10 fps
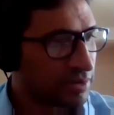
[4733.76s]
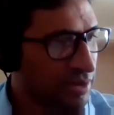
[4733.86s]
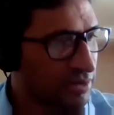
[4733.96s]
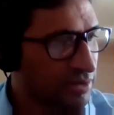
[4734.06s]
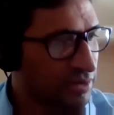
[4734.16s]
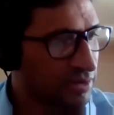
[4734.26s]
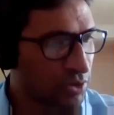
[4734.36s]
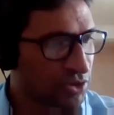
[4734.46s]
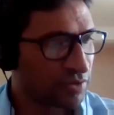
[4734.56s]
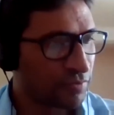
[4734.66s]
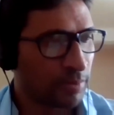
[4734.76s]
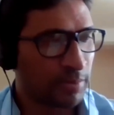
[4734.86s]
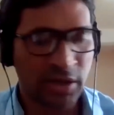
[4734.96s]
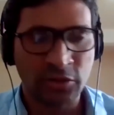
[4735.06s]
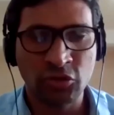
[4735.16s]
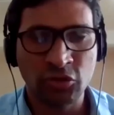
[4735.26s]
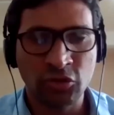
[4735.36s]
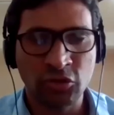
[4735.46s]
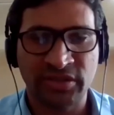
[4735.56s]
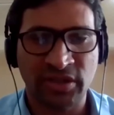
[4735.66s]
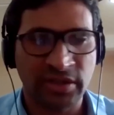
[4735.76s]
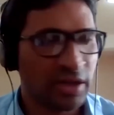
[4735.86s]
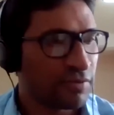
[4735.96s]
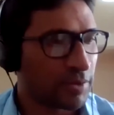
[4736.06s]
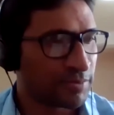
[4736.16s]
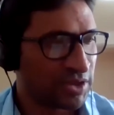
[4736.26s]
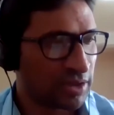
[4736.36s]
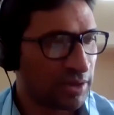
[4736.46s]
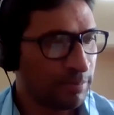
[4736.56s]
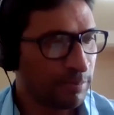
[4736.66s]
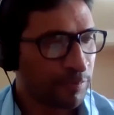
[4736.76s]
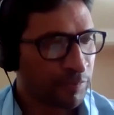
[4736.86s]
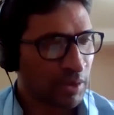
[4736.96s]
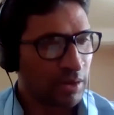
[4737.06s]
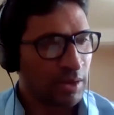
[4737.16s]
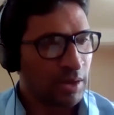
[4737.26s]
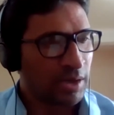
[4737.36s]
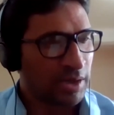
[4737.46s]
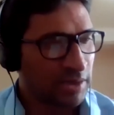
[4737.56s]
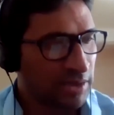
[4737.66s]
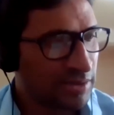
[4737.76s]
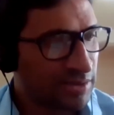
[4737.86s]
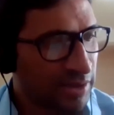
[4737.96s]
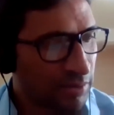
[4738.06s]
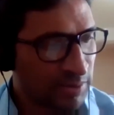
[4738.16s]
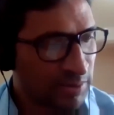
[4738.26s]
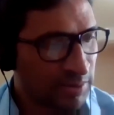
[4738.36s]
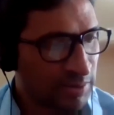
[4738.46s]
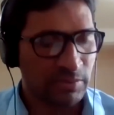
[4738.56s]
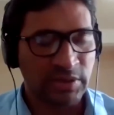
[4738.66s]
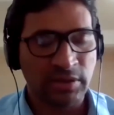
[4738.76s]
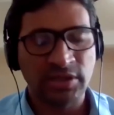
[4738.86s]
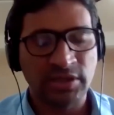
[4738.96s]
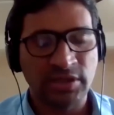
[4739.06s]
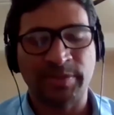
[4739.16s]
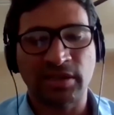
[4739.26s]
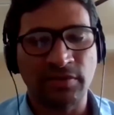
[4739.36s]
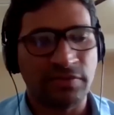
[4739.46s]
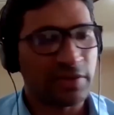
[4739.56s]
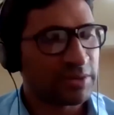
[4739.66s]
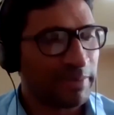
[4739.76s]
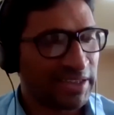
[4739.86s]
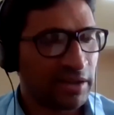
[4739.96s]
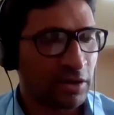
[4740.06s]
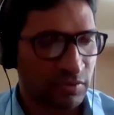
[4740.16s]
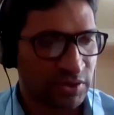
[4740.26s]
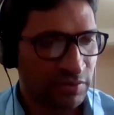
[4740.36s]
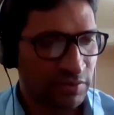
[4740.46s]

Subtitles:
So there is another question from Anuj Bhattacharya from Sikkim. He is basically first making an